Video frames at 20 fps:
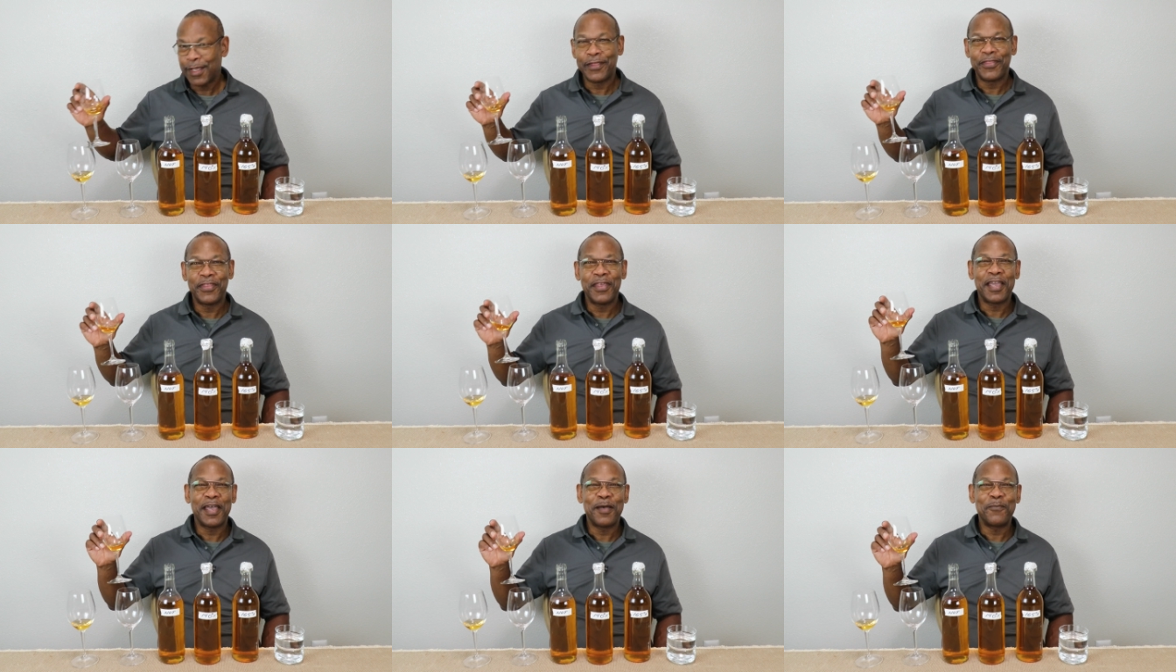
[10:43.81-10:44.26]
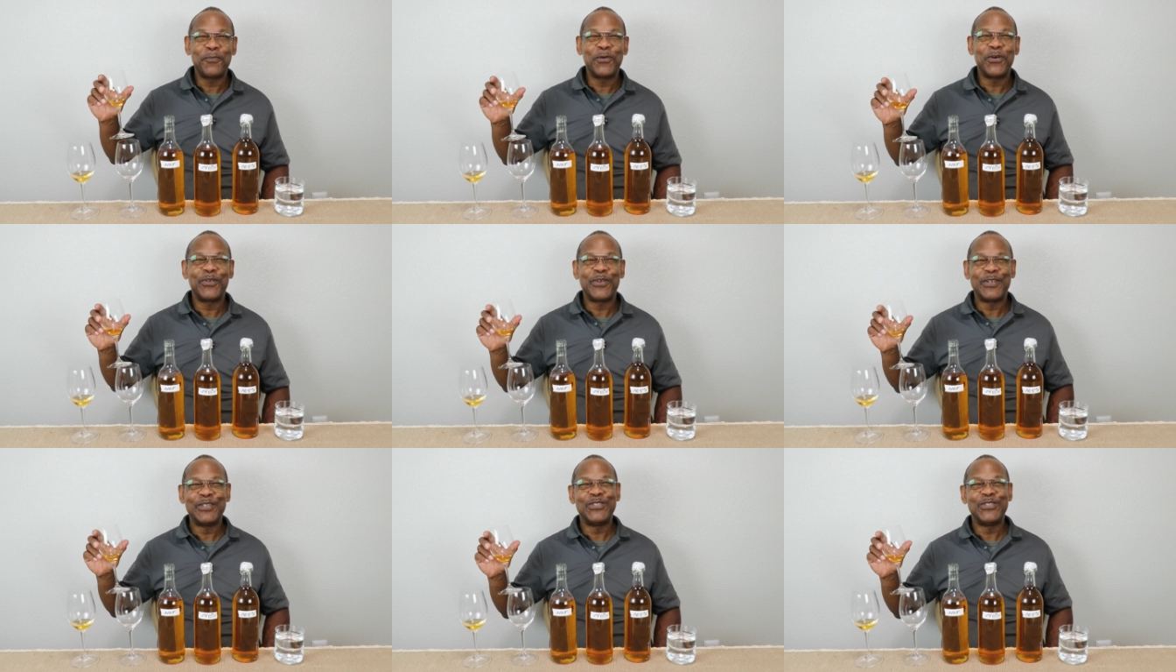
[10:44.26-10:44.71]
I think I'm
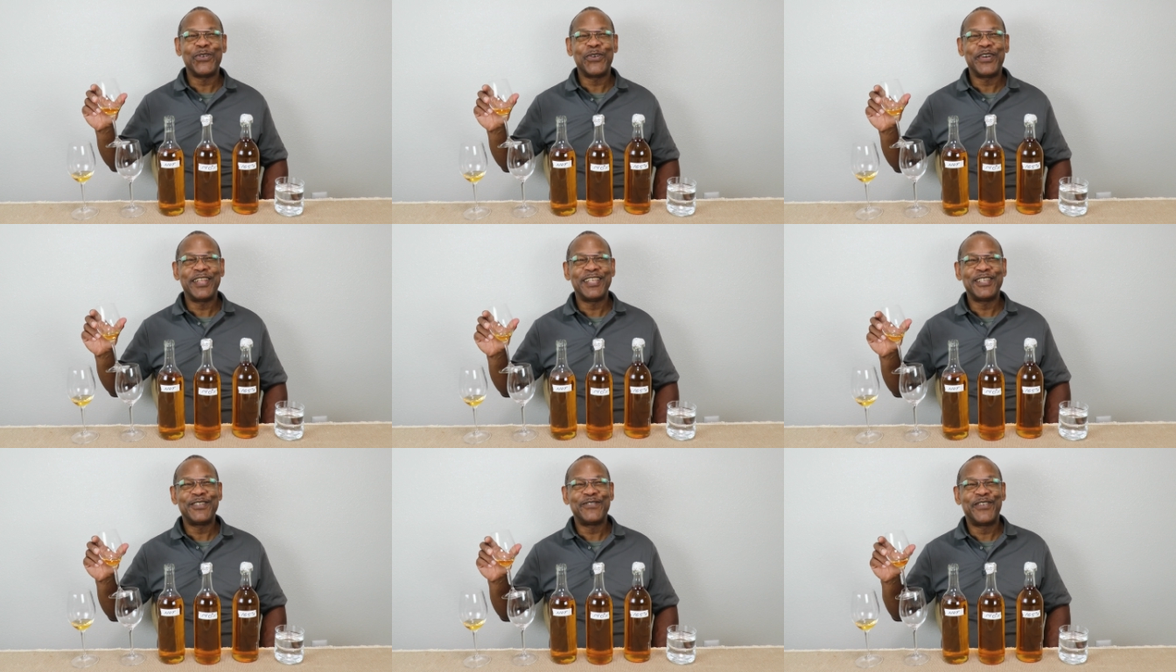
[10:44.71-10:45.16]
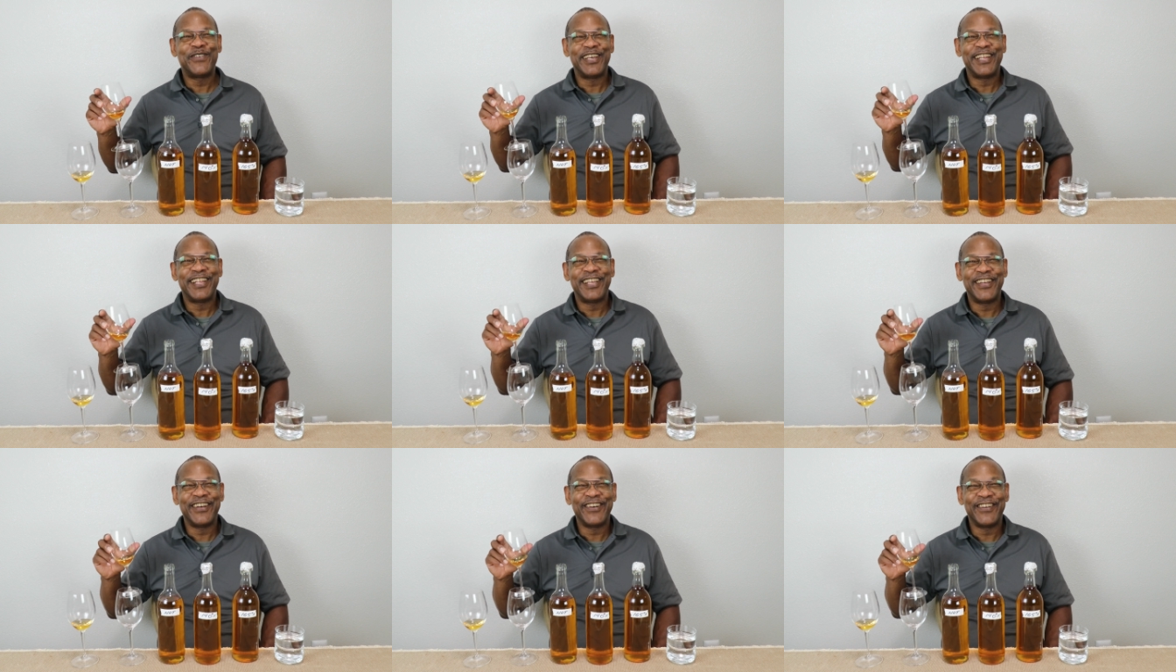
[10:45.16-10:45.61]
going to enjoy this
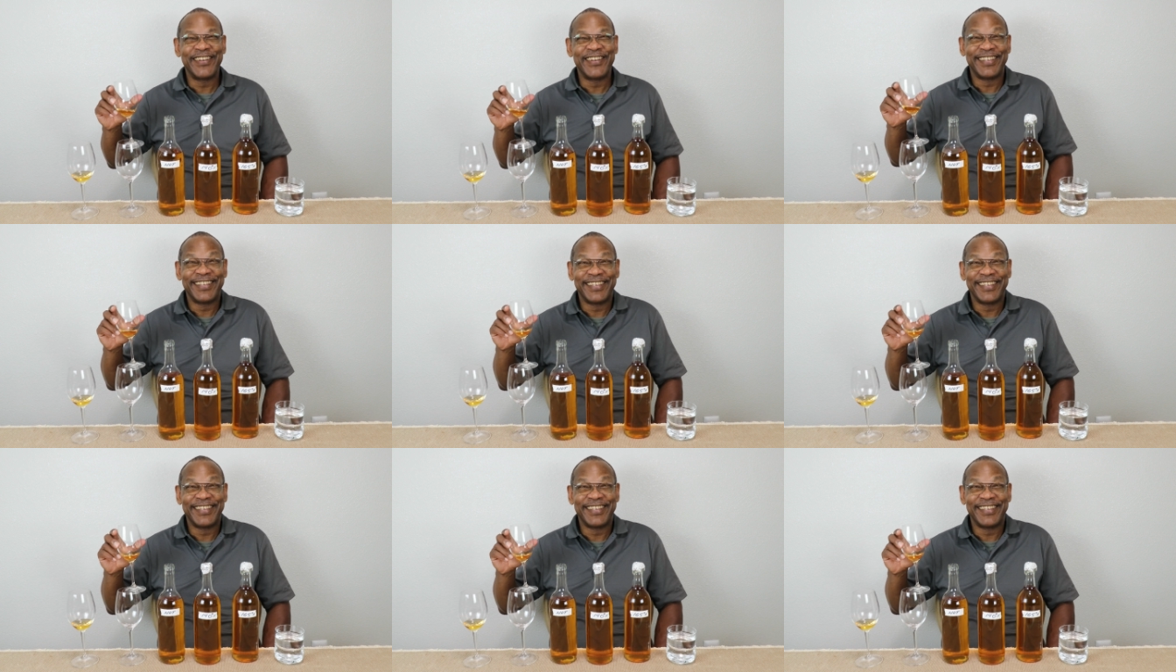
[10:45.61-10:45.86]
video.